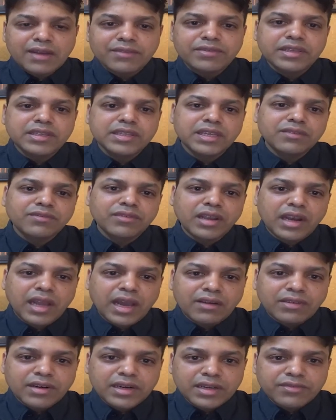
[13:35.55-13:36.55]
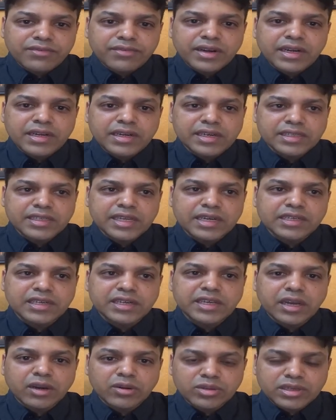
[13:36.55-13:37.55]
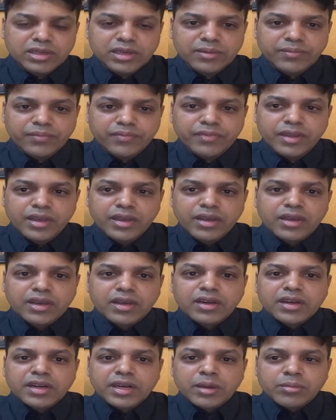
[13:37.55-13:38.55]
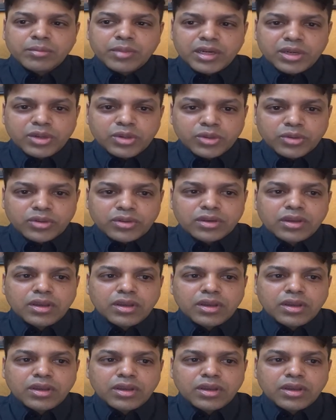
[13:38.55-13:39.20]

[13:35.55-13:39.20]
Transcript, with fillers: everything will have a different trajectory outcome number two